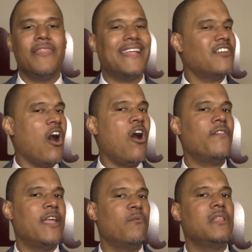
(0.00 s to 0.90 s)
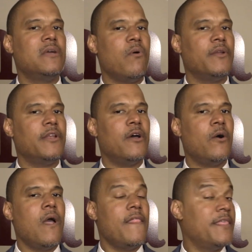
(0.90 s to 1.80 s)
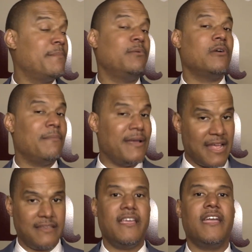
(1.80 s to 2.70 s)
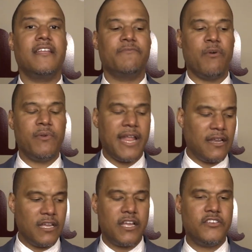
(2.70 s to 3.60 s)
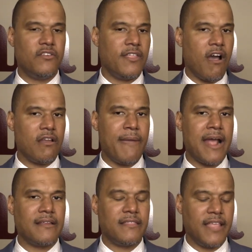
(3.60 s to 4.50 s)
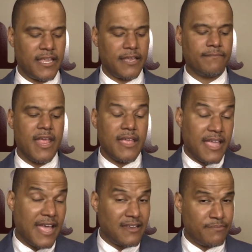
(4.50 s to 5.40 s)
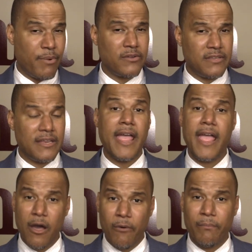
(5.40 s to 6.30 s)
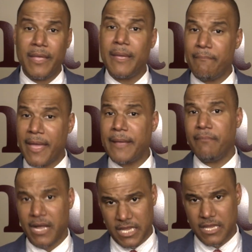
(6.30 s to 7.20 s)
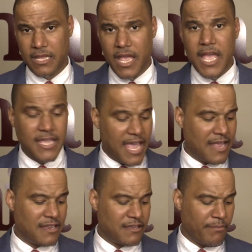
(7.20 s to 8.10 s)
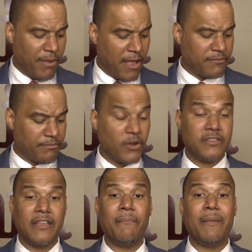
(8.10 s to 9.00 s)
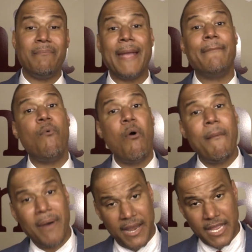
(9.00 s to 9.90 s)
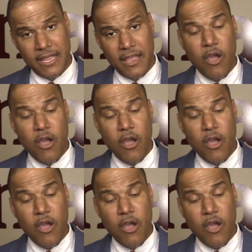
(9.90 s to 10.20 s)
That's all they really want to know. The employer may not tell you this, but when they look at you, they're automatically thinking, can this person help me make money? Can this person help me make more money?